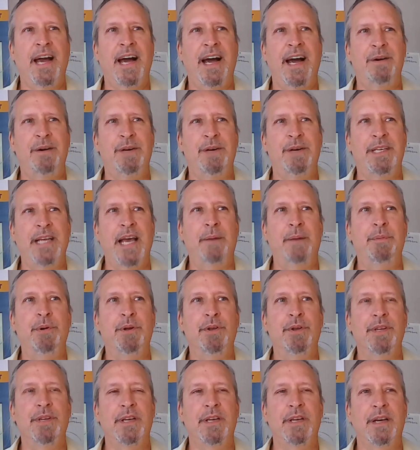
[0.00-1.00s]
I, I
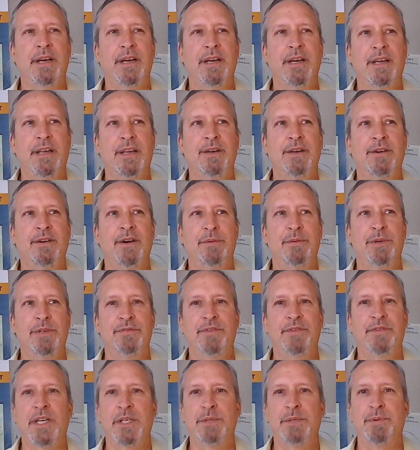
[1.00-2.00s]
dabbled and I, you know, I
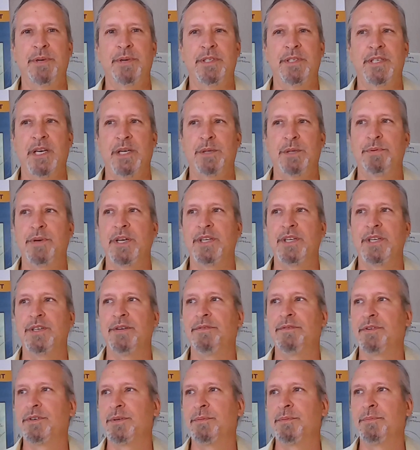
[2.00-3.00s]
was vice president
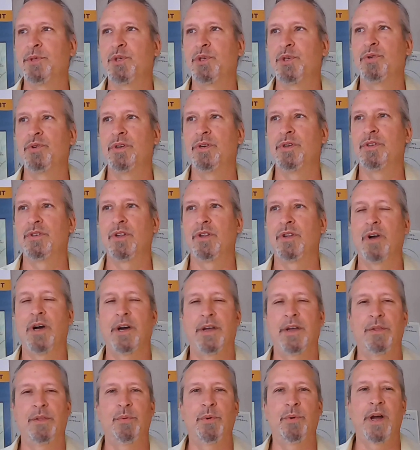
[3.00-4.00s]
exploration for some juniors
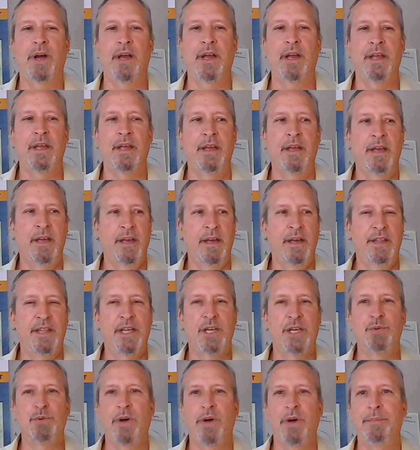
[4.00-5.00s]
along the way.
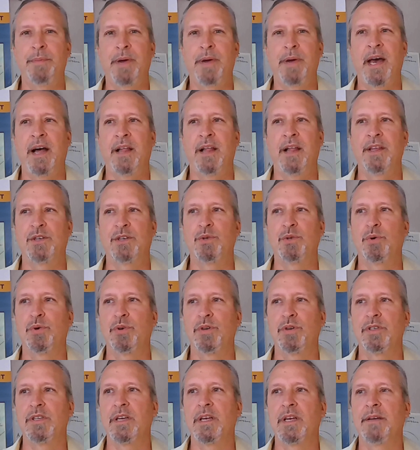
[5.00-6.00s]
That's where I met Alex
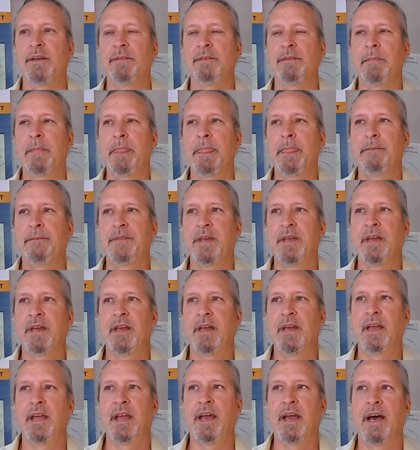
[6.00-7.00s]
Horsley.
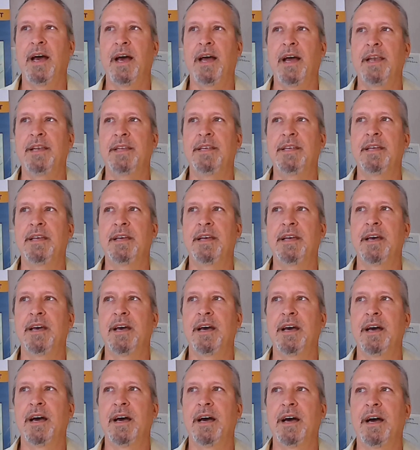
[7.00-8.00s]
And
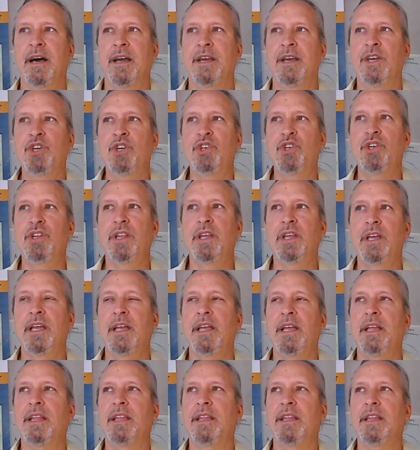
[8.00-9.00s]

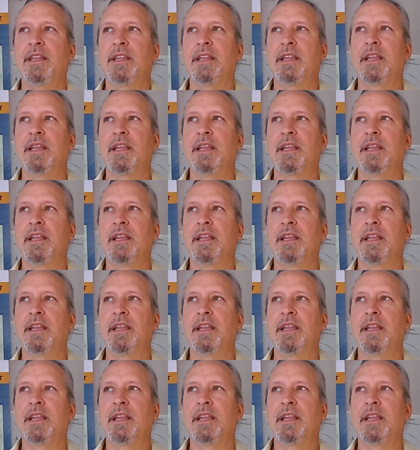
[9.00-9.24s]
initially,